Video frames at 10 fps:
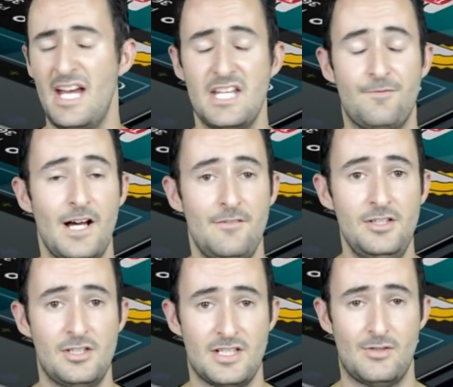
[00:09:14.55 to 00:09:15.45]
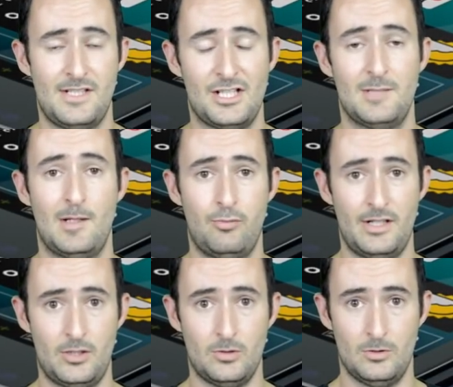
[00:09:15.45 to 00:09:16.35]
It's 5 inches, so it's actually going to be a
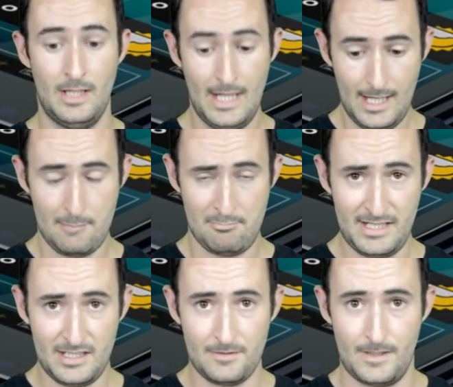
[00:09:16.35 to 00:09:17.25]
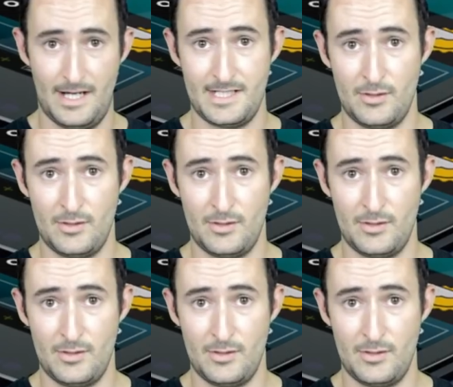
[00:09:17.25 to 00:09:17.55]
pretty cool media device.